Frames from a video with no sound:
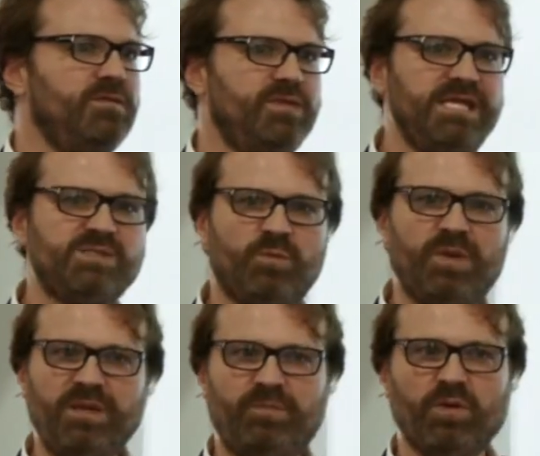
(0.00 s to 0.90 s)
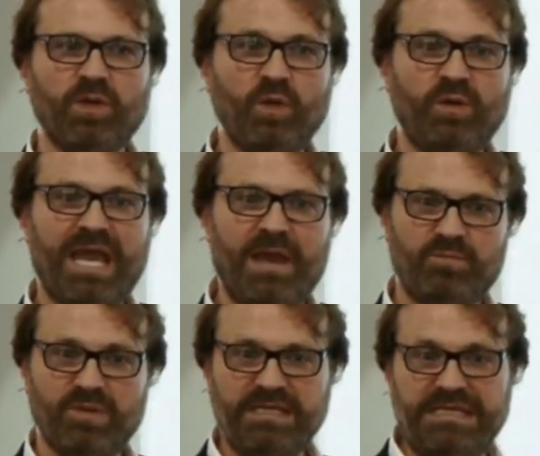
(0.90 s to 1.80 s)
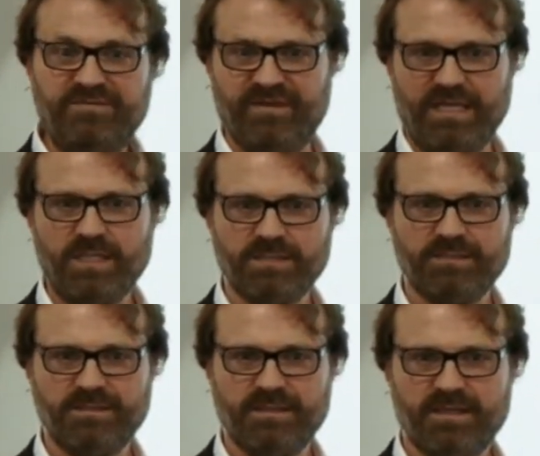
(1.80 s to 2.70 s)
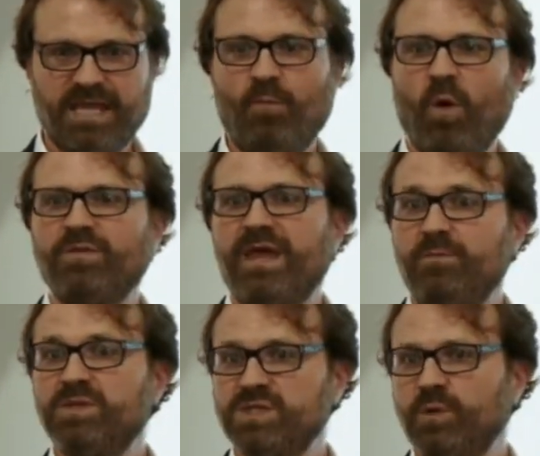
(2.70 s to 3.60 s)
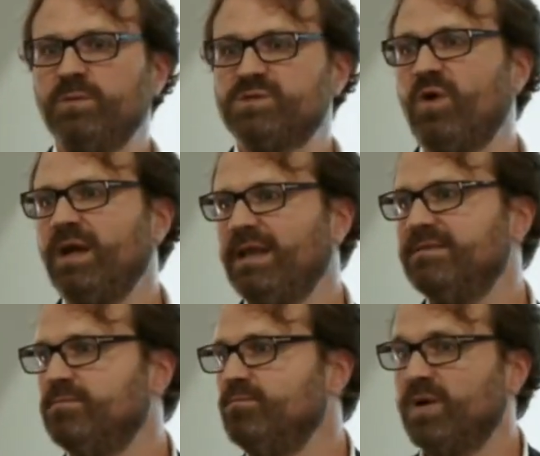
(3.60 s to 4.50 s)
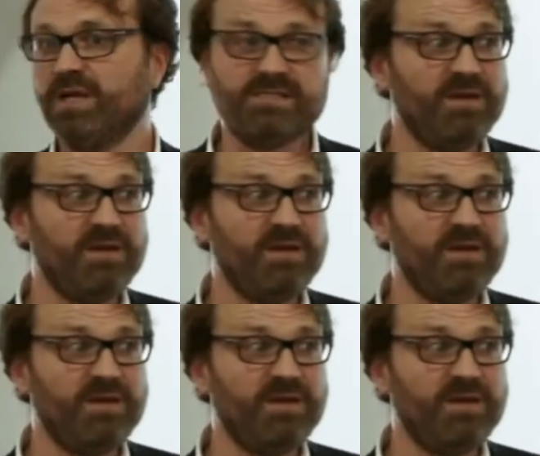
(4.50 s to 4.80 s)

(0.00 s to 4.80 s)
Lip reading: these were people who kept believing that what they were doing was right, and because